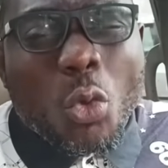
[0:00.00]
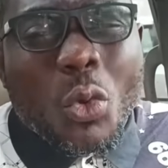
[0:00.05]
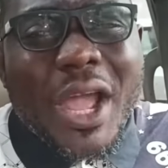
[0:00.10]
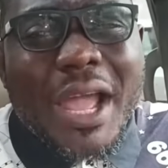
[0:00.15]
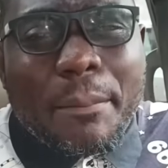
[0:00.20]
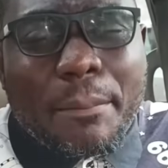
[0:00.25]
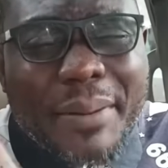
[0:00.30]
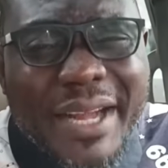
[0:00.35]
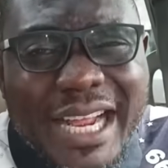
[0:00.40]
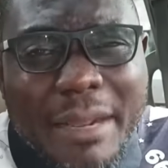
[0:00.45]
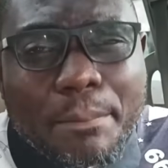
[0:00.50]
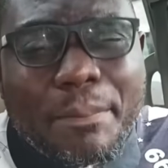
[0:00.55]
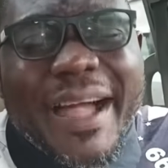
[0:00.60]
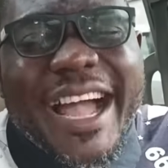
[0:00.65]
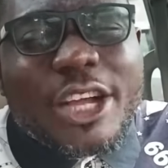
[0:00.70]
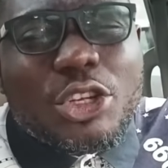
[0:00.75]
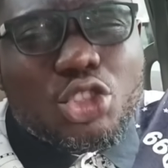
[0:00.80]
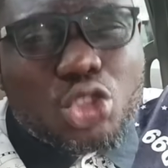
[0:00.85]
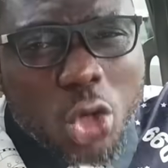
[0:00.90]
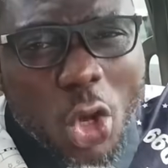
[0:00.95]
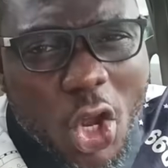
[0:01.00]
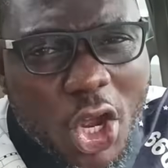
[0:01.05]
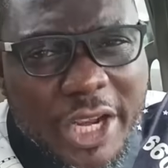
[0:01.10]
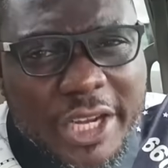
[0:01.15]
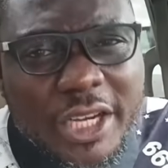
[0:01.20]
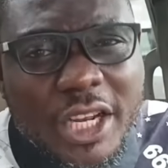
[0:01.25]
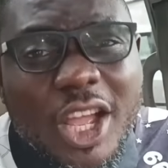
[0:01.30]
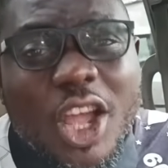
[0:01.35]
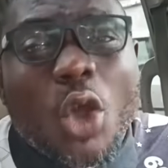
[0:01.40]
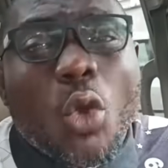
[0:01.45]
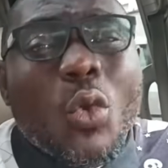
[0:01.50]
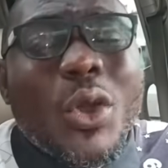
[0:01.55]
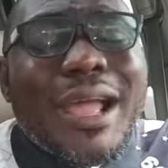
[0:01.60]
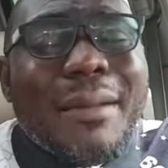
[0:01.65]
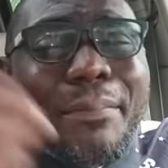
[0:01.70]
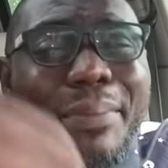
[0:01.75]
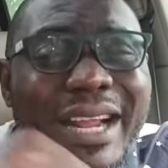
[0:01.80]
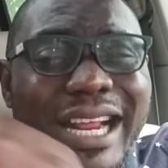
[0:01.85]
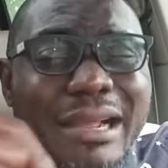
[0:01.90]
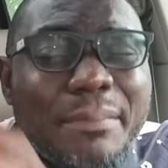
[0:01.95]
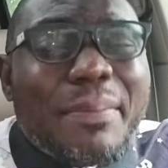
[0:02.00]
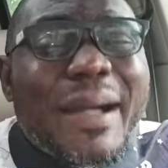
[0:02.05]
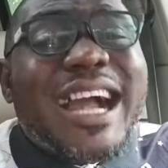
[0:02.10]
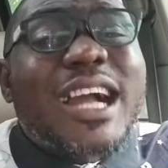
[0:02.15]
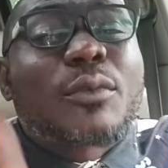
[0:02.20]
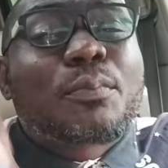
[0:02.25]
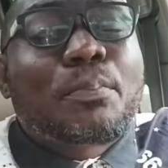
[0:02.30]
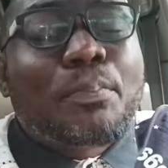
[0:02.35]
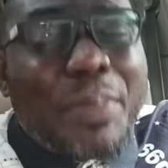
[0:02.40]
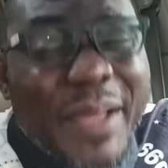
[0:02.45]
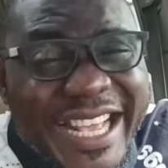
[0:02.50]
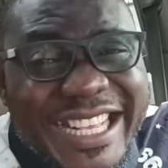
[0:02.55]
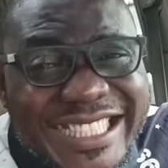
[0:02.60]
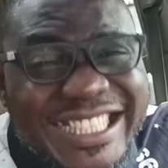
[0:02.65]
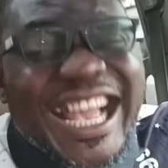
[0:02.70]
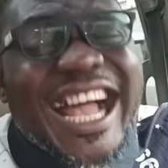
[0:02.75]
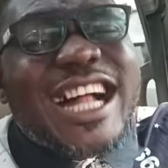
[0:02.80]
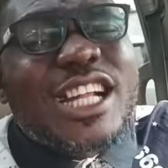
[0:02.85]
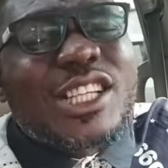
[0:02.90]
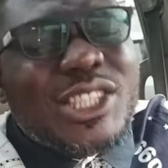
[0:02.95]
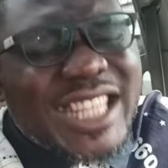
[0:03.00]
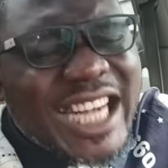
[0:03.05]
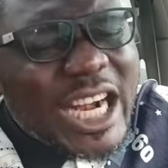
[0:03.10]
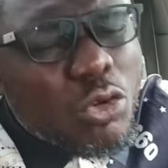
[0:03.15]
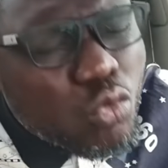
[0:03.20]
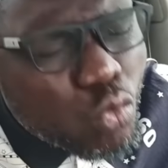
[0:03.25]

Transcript: will bring back joy, will bring back peace and